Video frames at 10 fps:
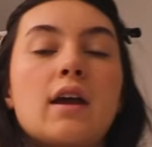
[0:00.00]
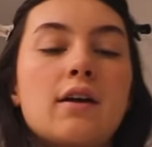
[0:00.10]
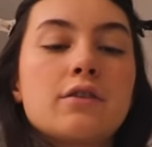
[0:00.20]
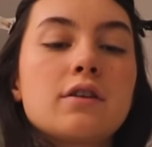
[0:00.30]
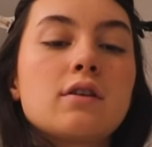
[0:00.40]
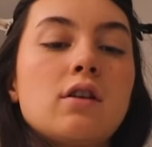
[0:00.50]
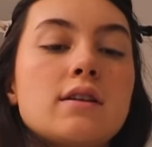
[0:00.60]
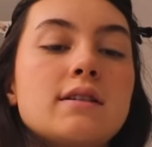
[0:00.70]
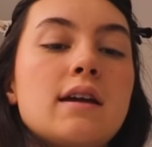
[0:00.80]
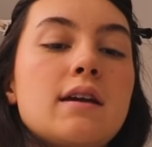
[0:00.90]
I got the
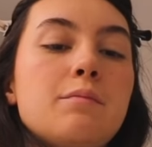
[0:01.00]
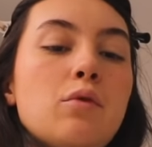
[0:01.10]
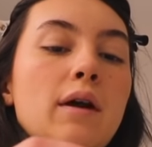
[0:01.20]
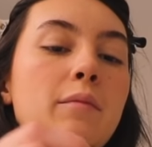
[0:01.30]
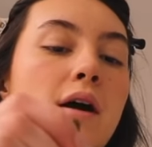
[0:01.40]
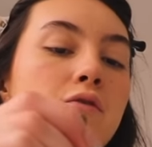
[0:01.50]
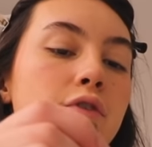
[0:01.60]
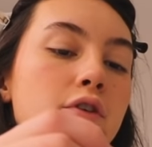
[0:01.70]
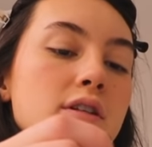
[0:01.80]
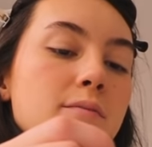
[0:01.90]
Glossier Boy Brow
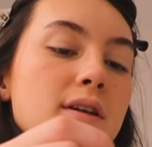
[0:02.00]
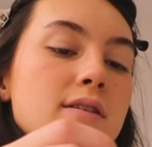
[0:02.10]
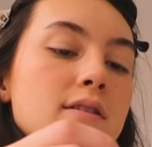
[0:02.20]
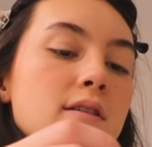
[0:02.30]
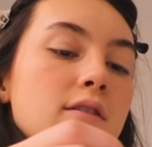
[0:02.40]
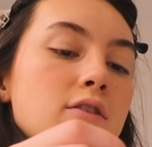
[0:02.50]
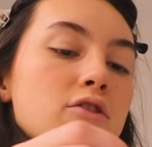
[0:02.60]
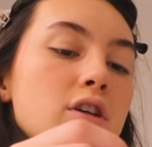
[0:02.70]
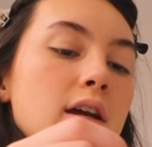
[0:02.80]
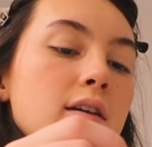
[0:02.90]
for Christmas in the
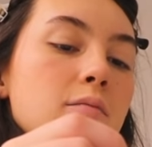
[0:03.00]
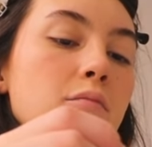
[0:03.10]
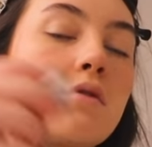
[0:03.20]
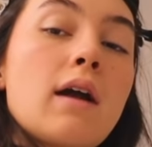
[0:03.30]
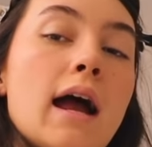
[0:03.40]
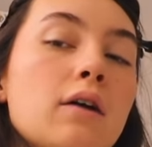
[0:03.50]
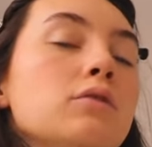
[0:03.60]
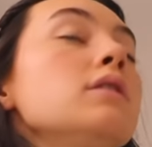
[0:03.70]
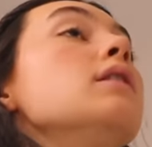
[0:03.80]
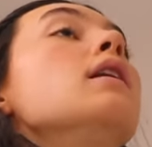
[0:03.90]
shade Brown.